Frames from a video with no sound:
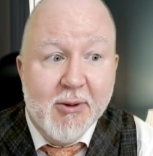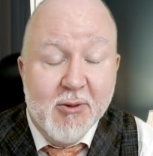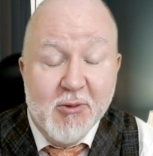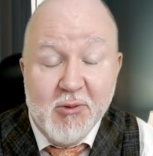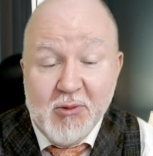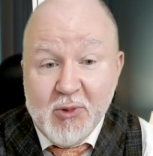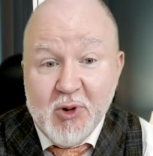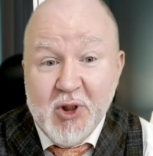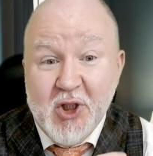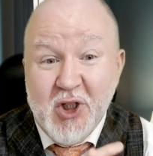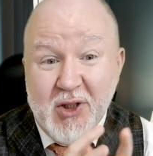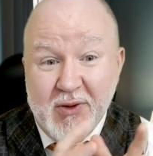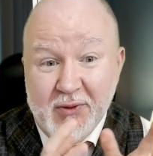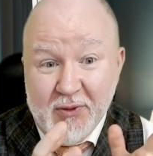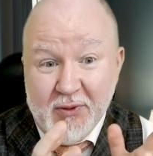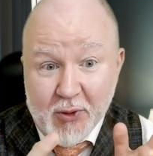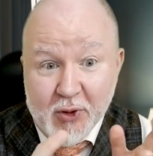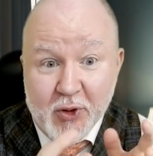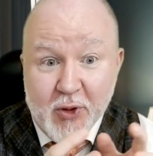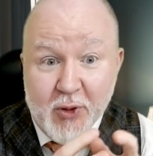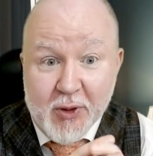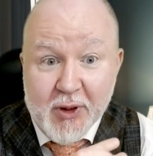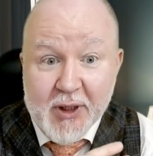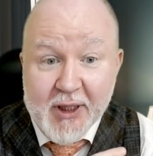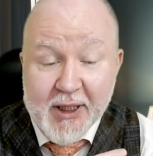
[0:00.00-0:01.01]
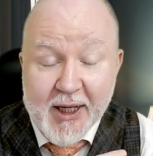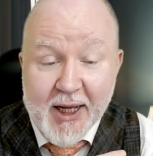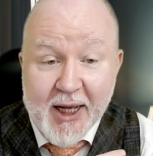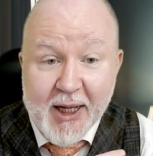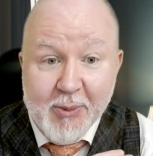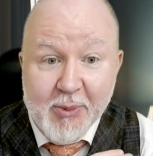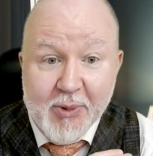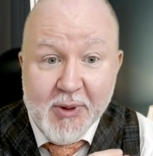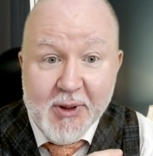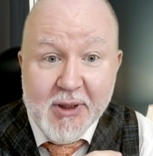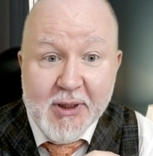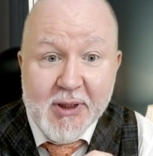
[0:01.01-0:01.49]
which unfortunately
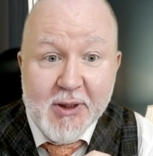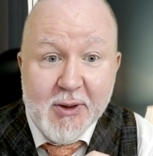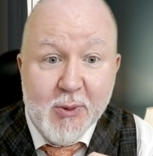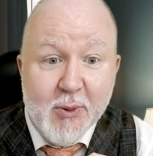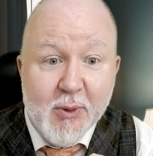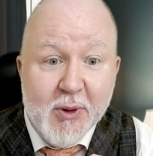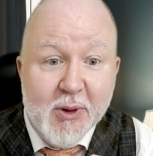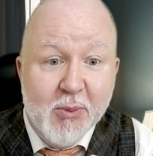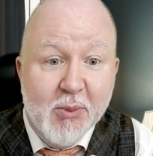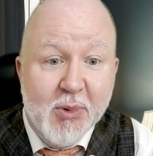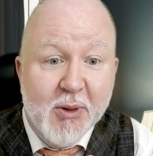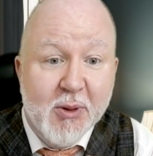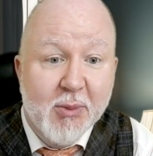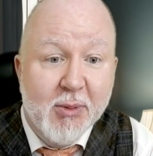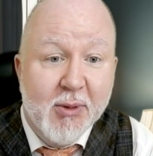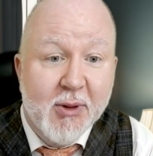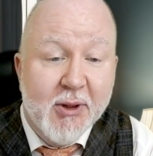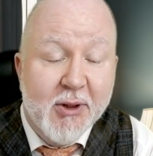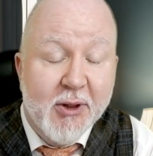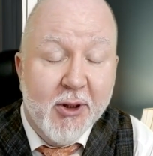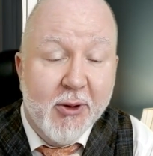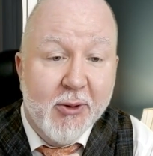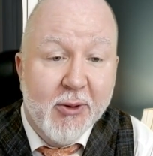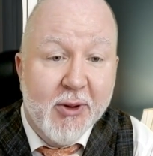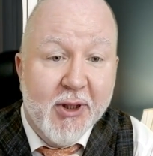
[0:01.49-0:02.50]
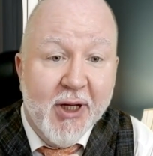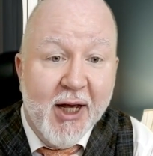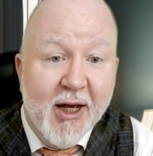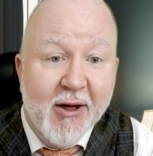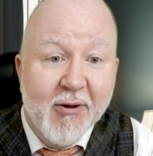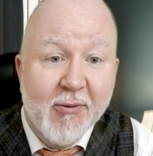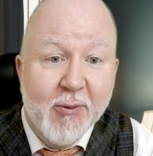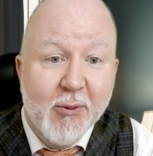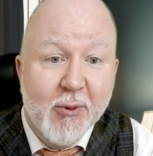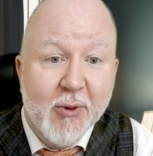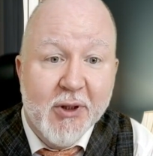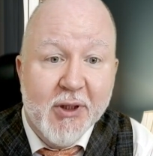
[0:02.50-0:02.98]
happens when people don't
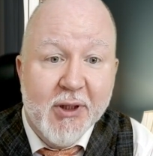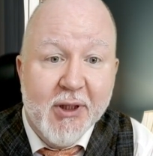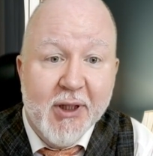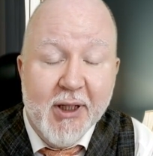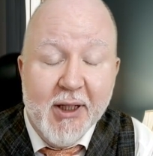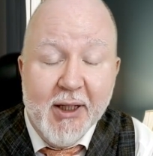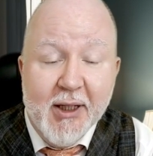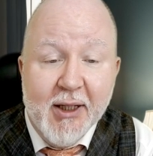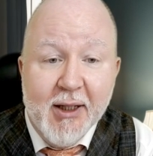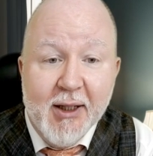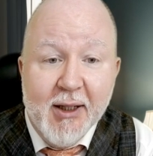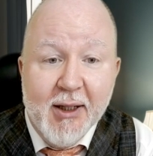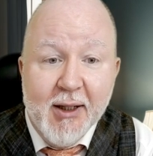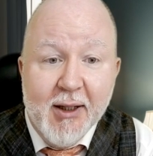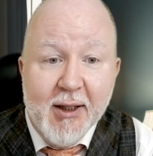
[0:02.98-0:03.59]
have what they